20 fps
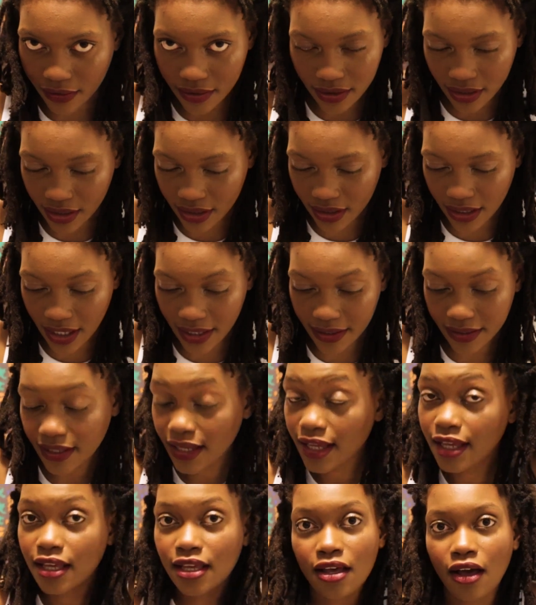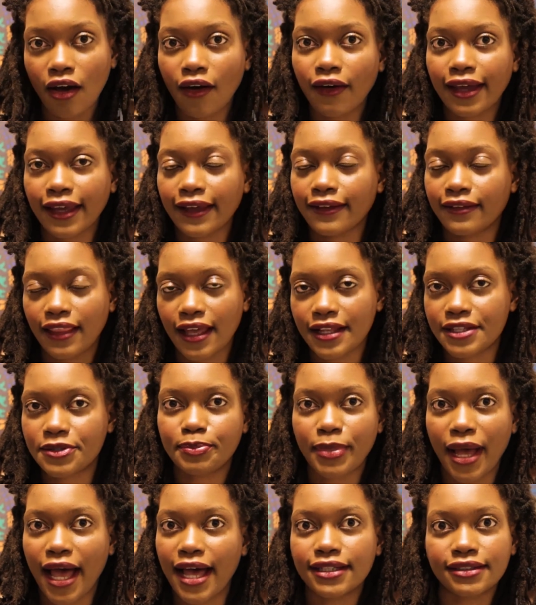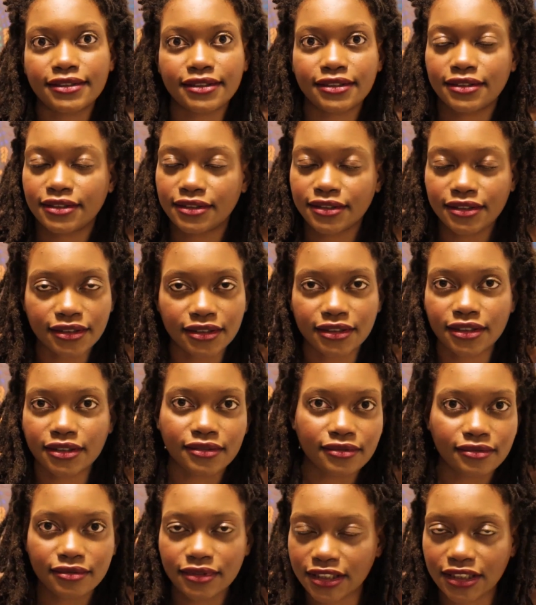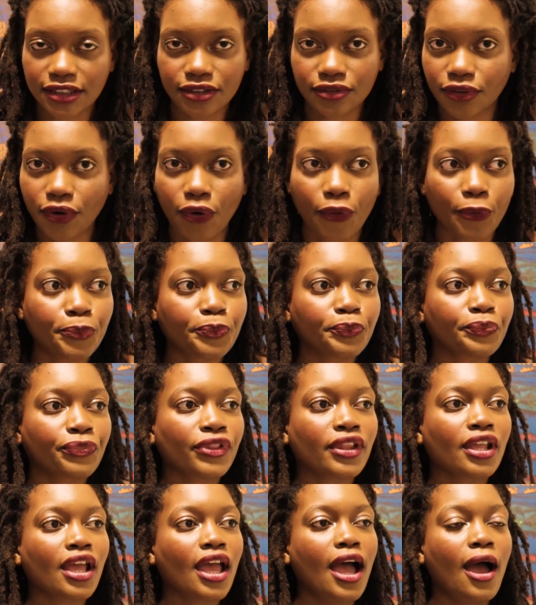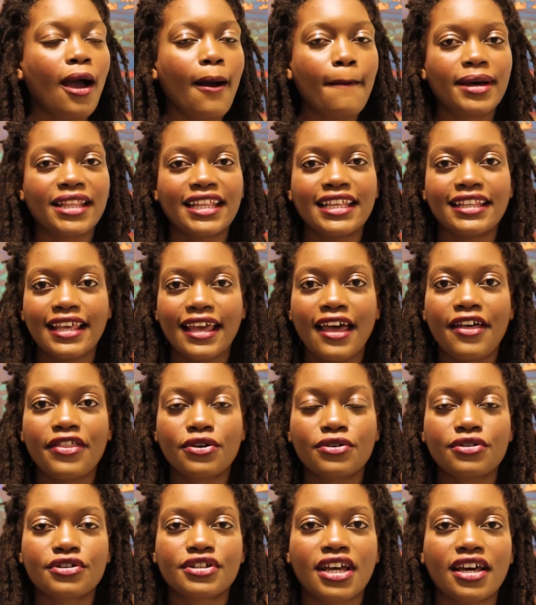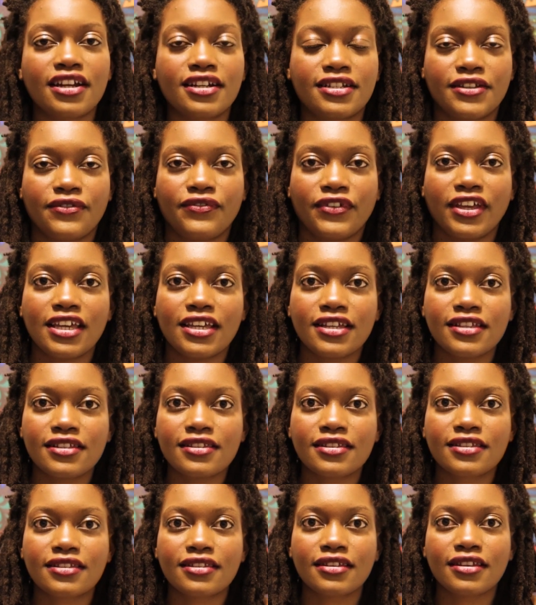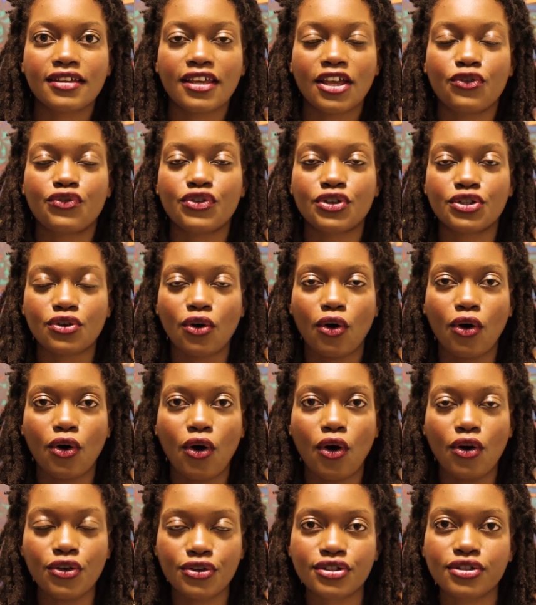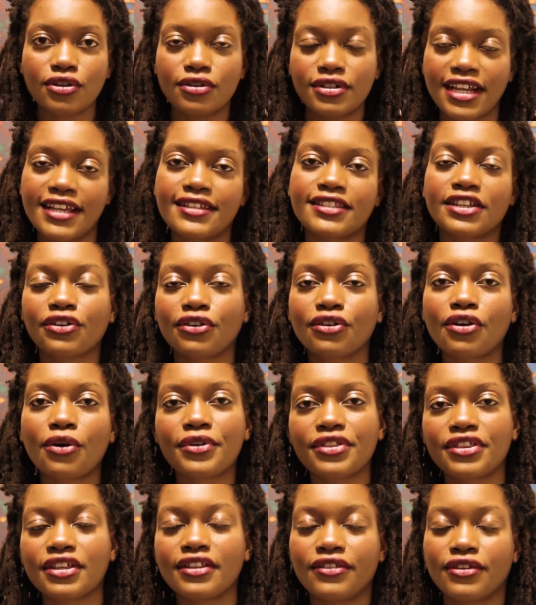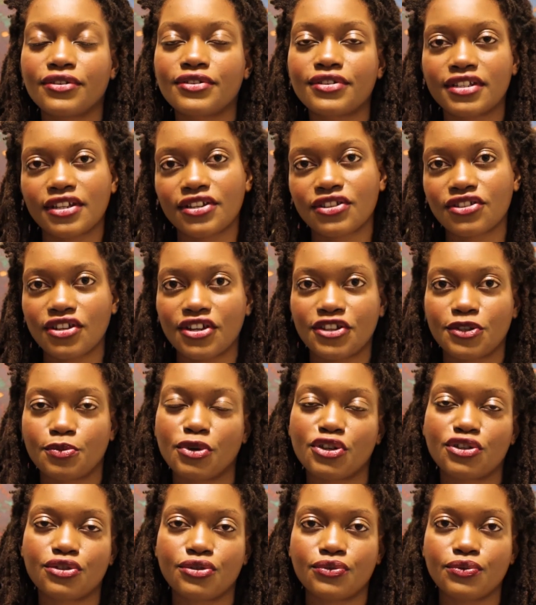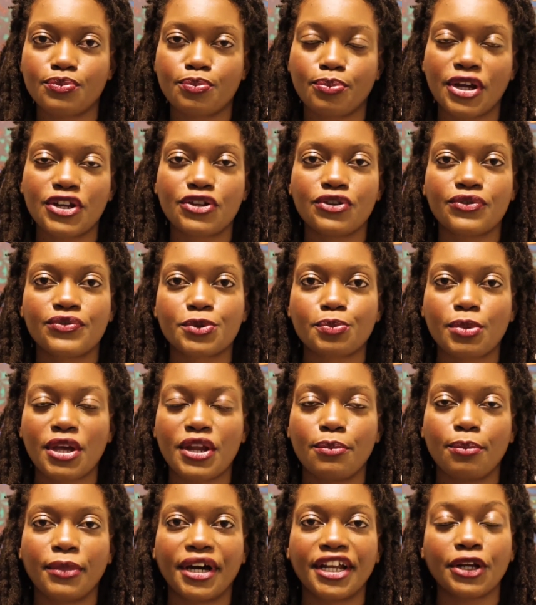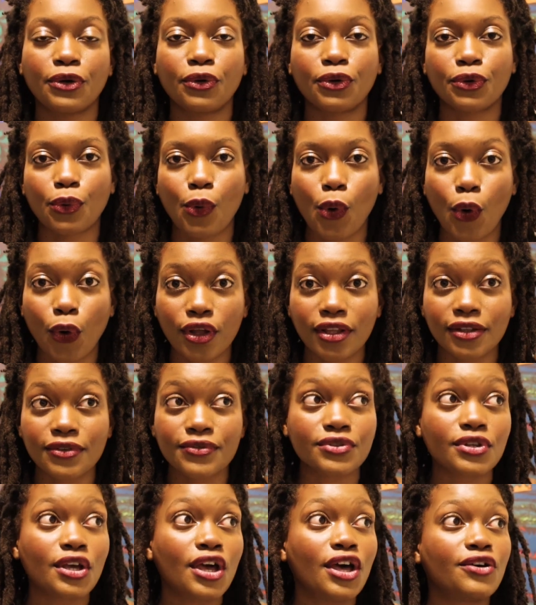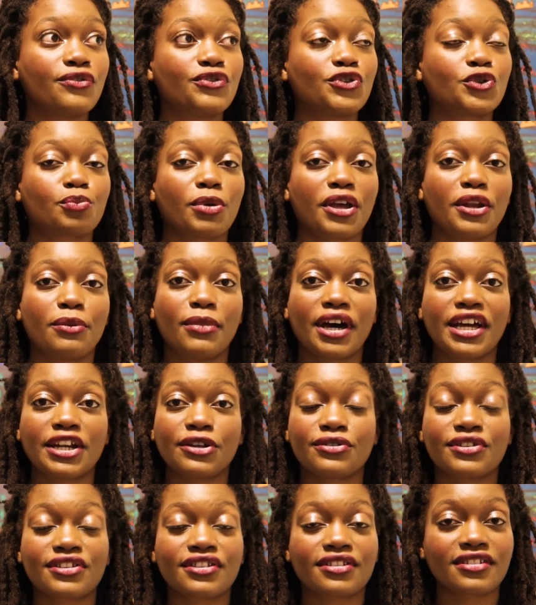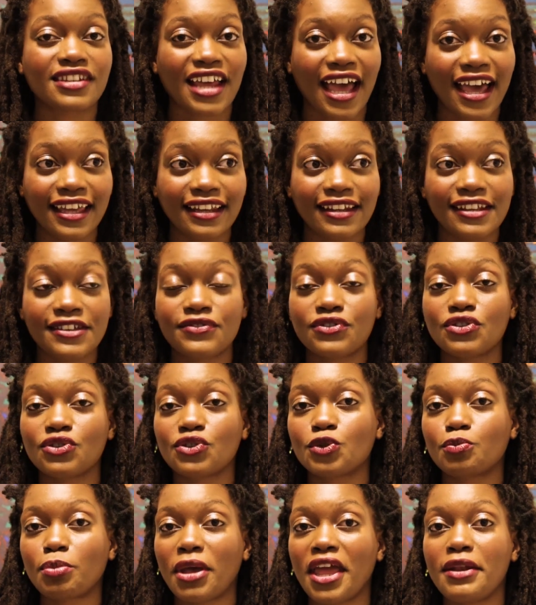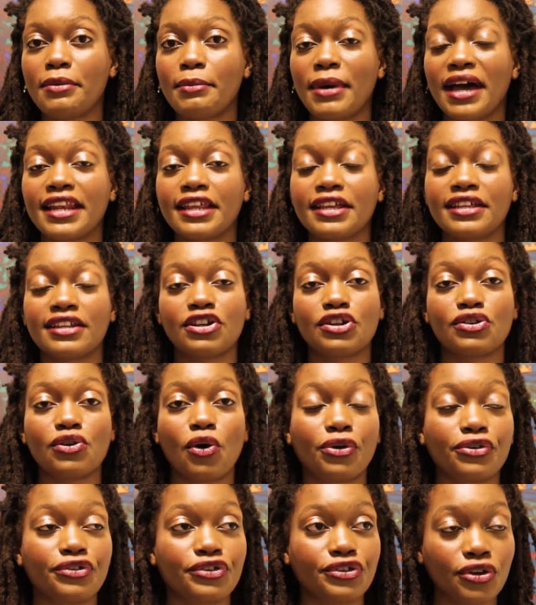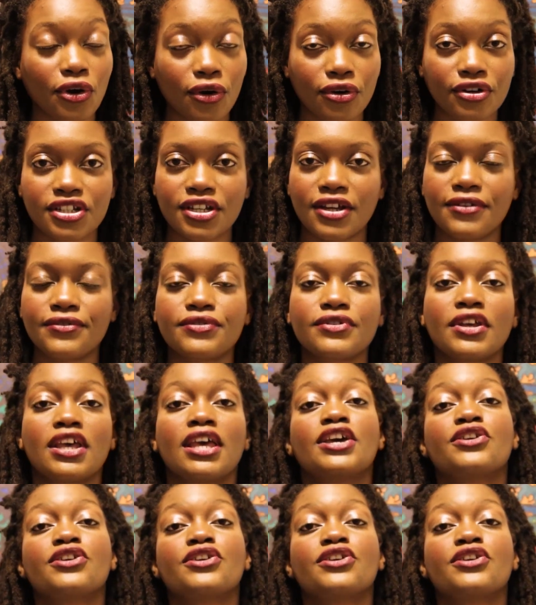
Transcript: those 6 years. Okay, that's bad. You know, it didn't grow. But then the other alternative is, if it also doesn't grow within those 6 years, but you've spent money on oils, you spent money on stylists, you spent money on doctors,